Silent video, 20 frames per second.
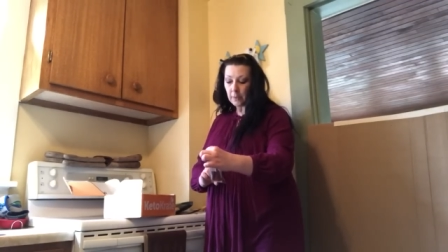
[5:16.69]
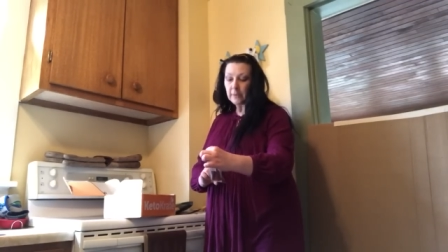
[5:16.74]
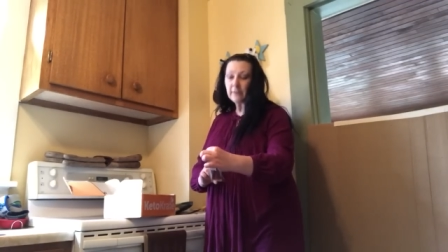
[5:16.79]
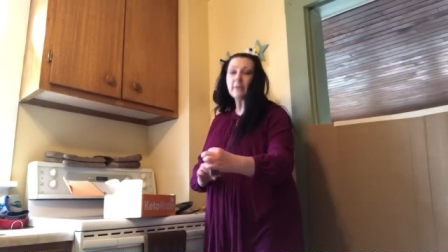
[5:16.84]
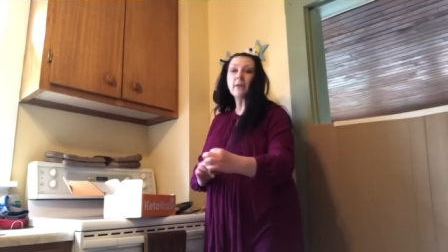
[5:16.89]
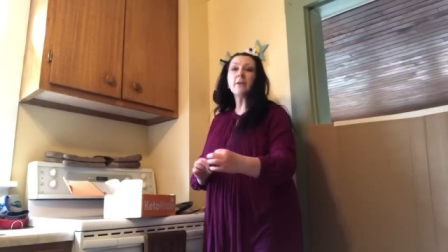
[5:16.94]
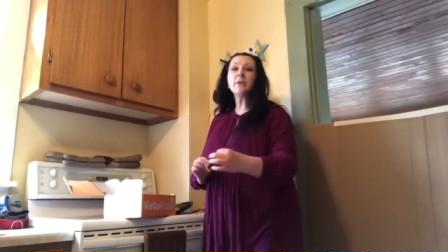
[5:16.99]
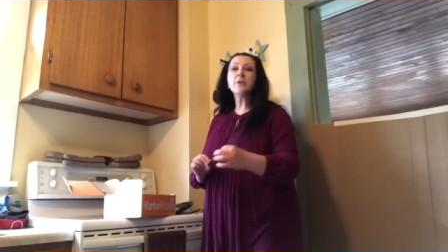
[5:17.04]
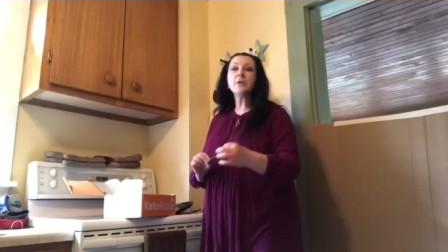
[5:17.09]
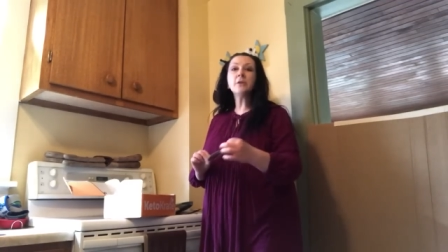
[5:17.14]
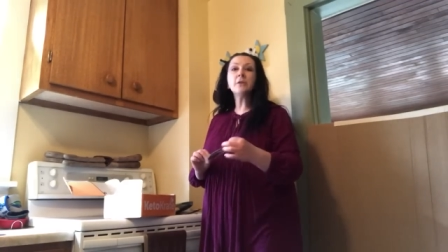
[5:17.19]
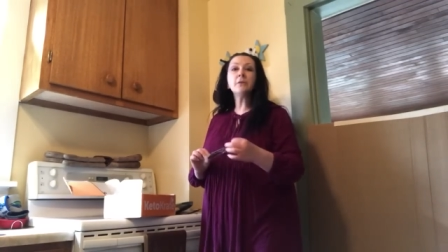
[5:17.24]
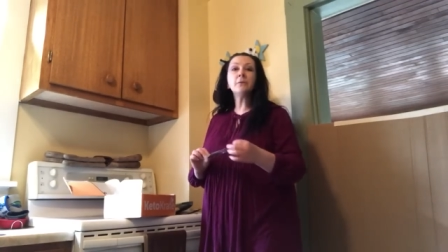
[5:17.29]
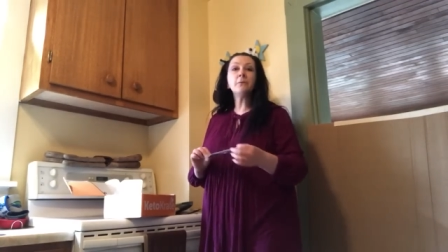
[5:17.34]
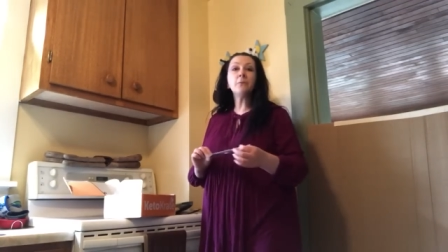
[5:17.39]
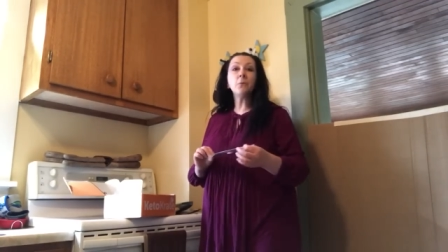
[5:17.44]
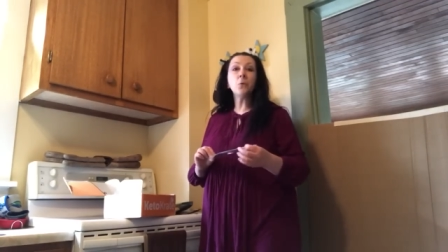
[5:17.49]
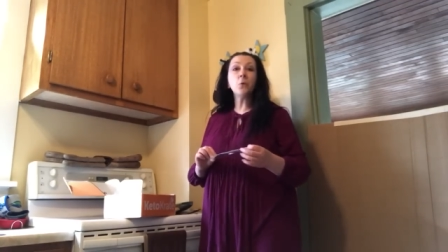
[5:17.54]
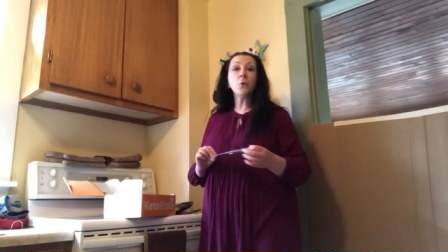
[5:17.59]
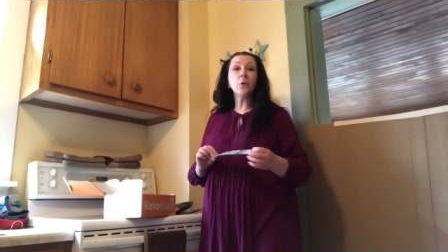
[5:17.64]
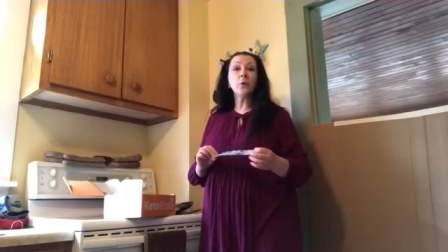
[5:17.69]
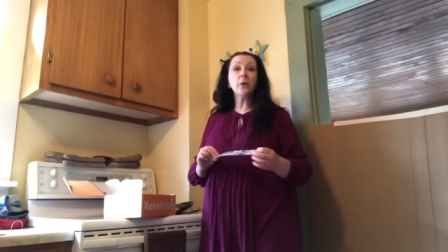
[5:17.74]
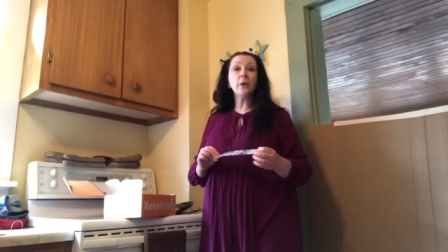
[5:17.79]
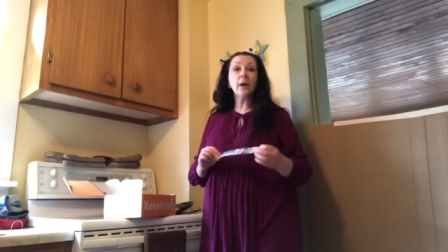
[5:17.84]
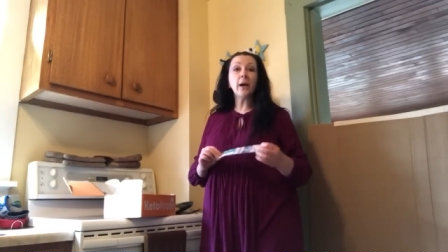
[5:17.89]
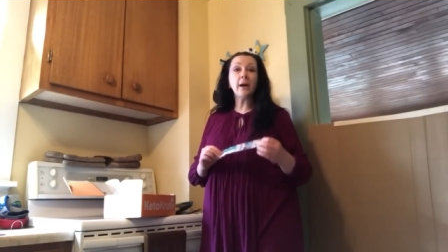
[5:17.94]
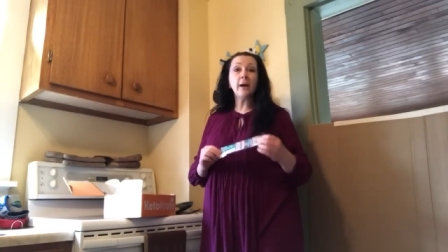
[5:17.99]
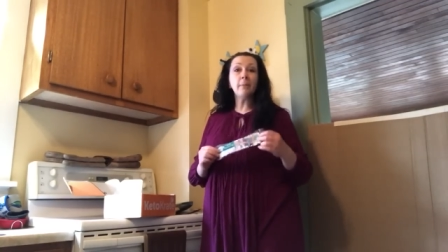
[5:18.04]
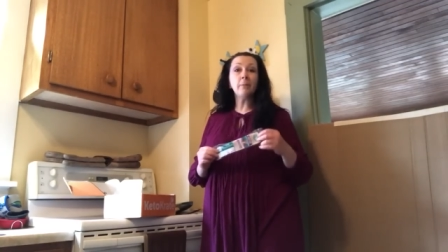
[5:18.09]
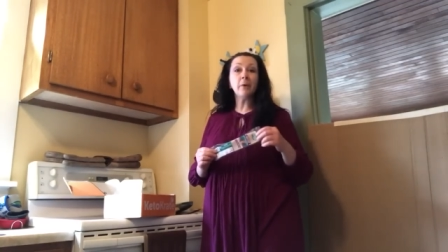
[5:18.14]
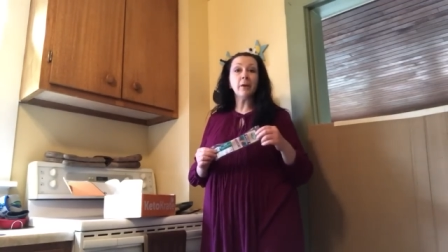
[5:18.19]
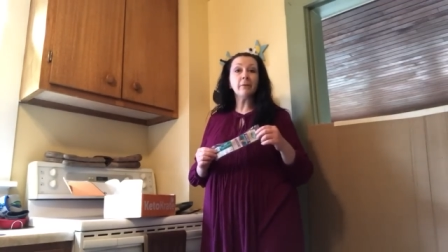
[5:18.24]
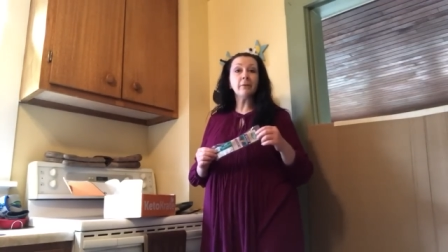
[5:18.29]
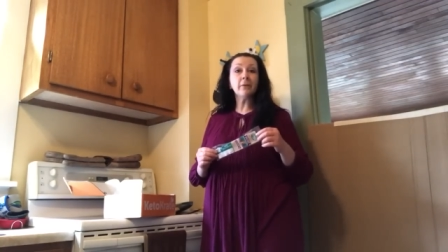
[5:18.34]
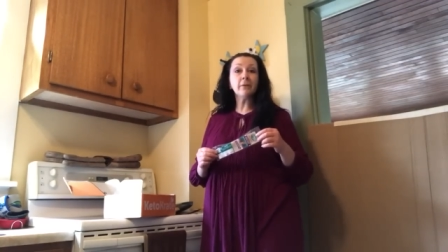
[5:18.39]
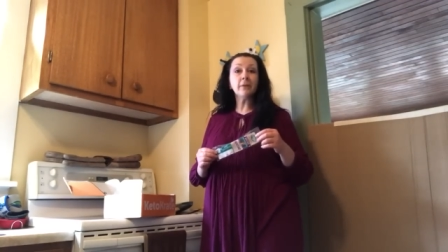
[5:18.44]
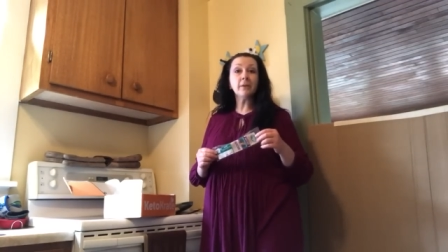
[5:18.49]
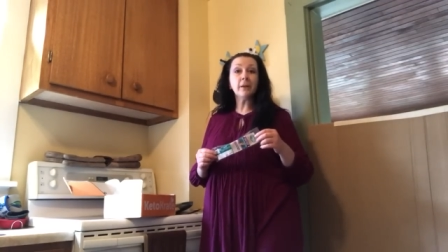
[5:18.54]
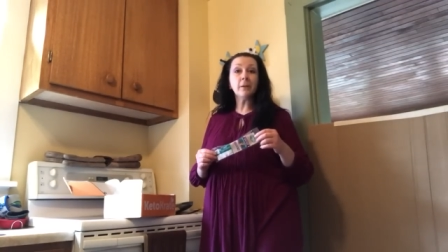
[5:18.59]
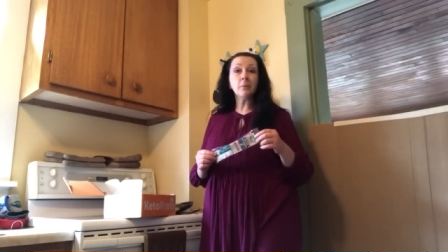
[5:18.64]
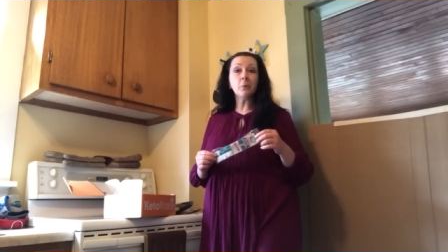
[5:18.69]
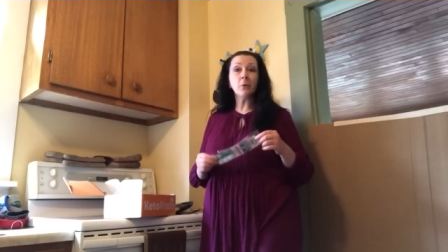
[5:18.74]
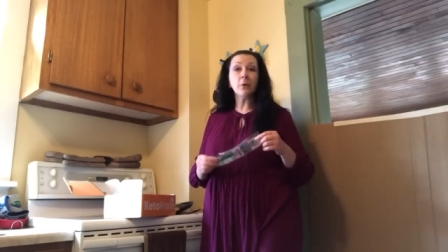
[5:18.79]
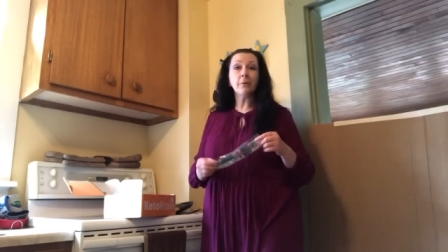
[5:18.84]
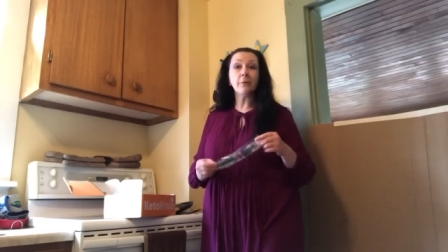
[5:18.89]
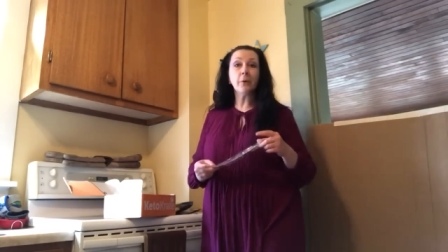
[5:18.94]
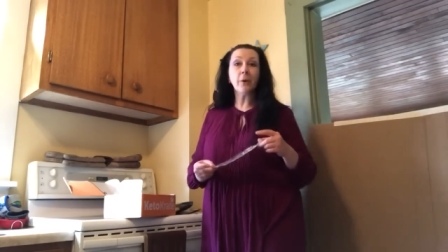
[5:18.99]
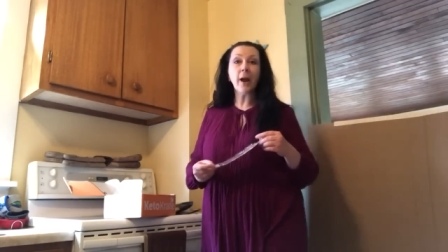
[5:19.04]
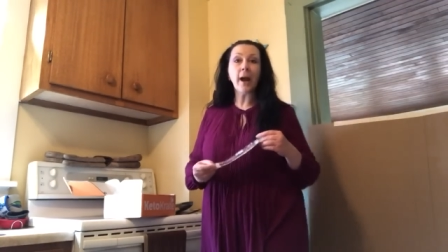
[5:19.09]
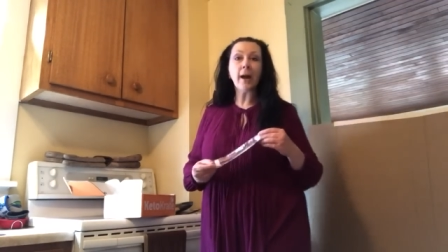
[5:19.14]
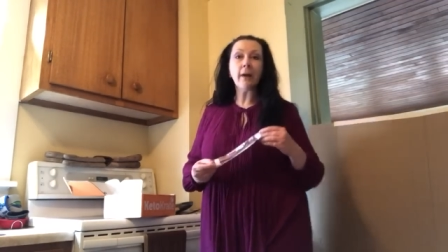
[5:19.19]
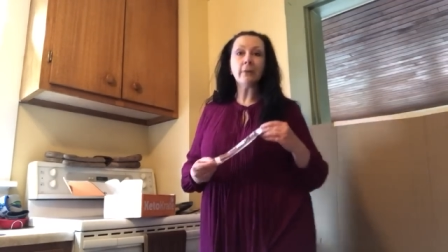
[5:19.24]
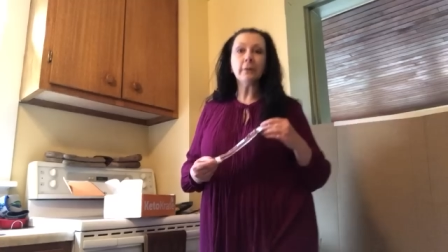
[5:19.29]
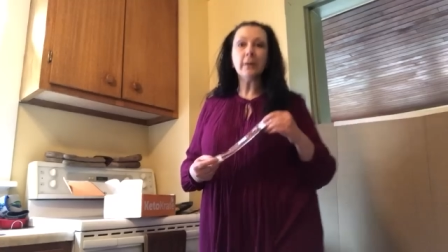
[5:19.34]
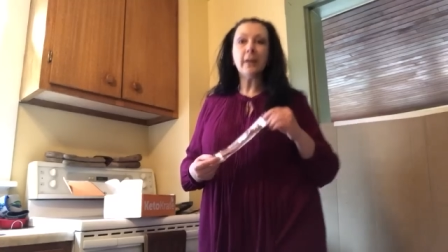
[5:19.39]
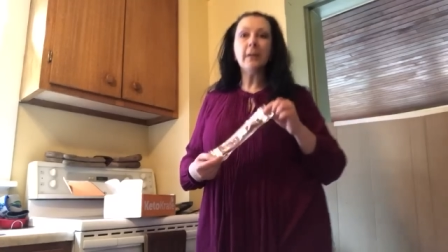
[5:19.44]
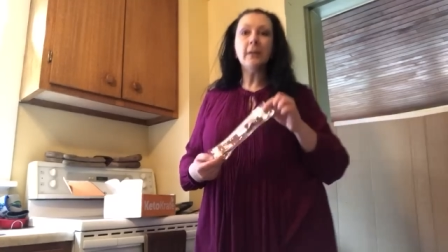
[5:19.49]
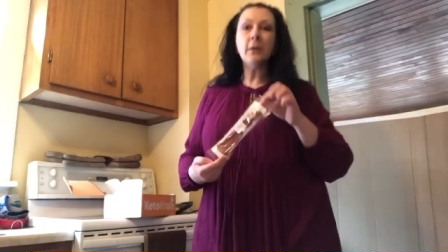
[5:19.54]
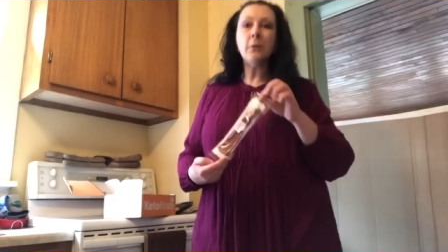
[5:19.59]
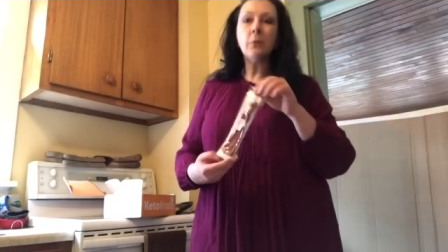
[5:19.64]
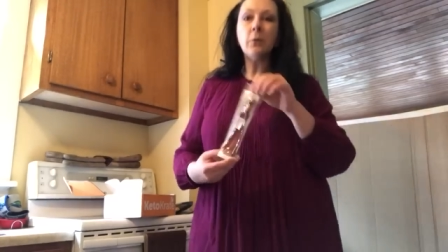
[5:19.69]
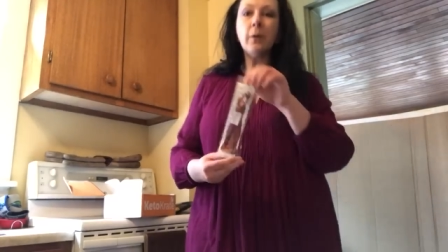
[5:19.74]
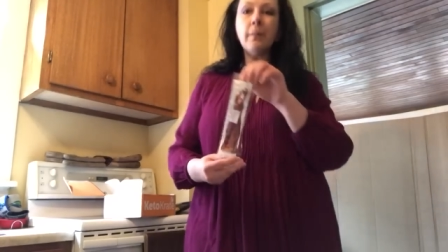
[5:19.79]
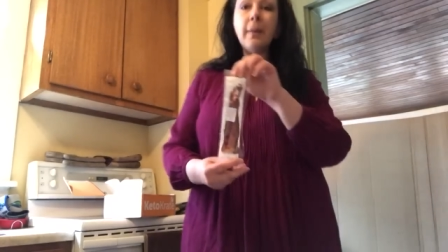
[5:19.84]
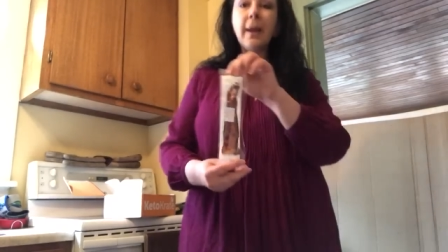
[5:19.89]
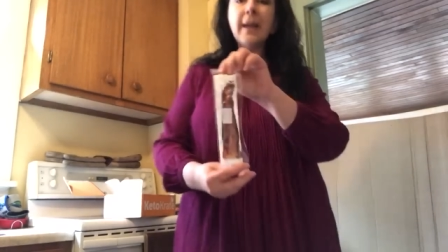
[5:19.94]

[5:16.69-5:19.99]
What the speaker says: it's not just for breakfast anymore. If you're out and you want a